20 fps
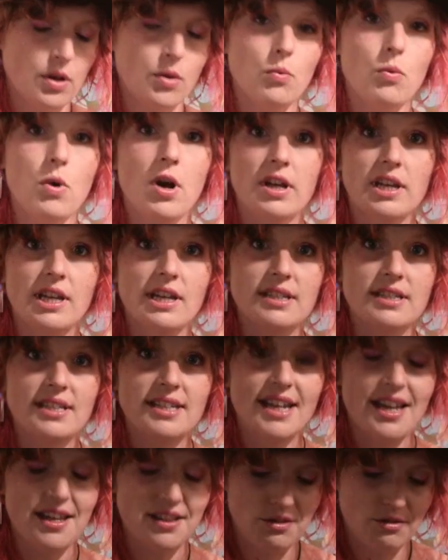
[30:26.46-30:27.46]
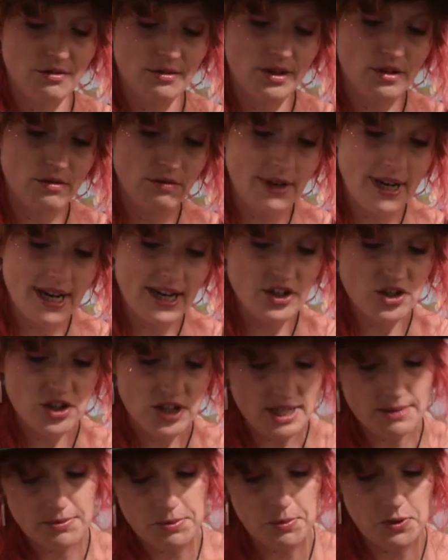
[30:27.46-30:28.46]
working together and the
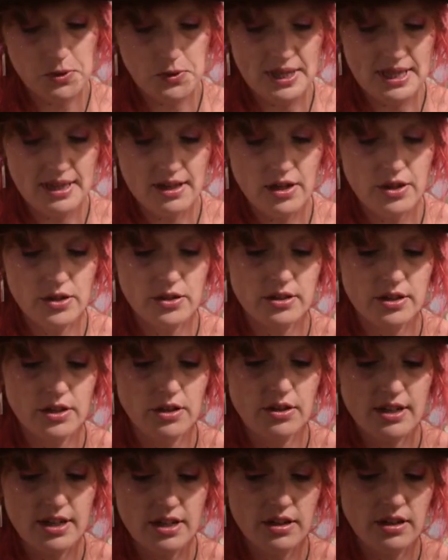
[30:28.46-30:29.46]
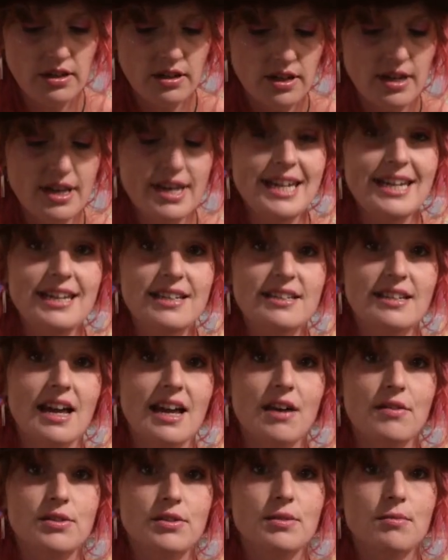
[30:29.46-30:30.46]
relationships between those, you need to
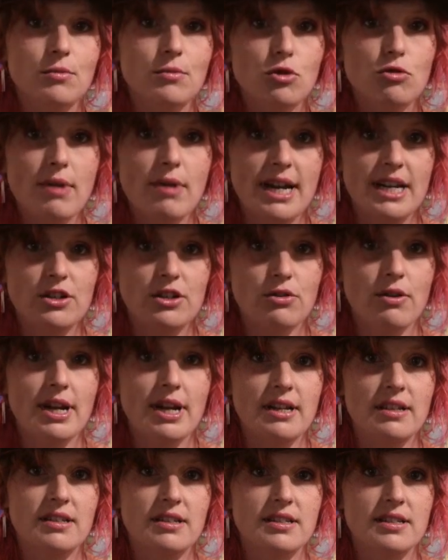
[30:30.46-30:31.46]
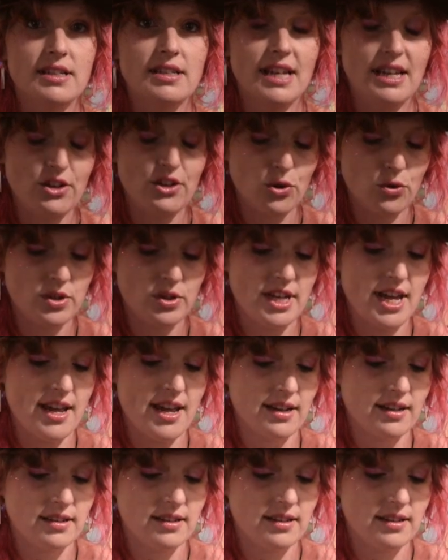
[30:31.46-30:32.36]
have some great trainers in your deck